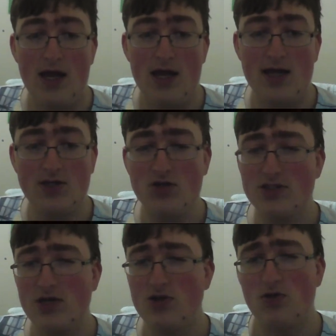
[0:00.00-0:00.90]
It turns
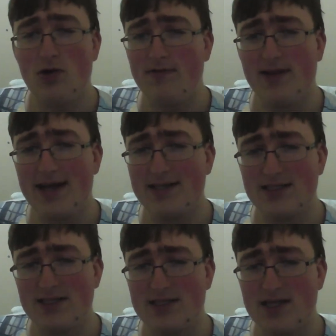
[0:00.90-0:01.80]
out you don't have lands
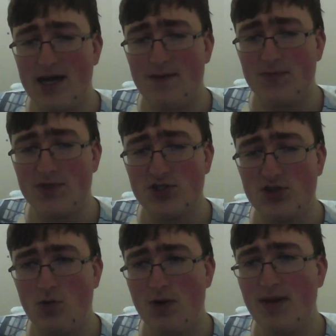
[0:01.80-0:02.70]
in this game,
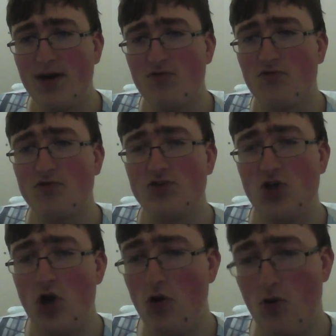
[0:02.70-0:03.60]
so 1 mana, draw
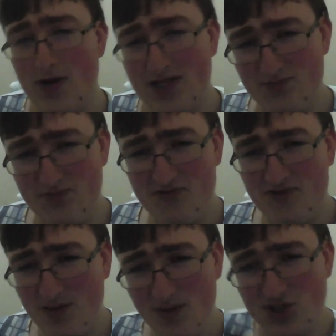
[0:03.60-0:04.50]
2 is
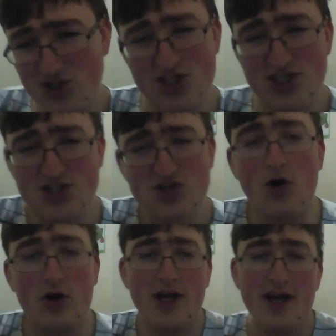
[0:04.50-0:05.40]
pretty much just as
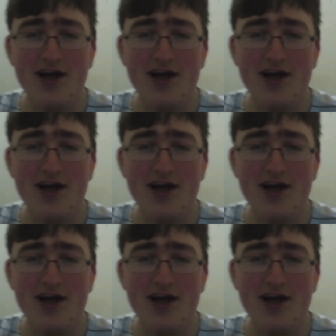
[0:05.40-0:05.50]
good.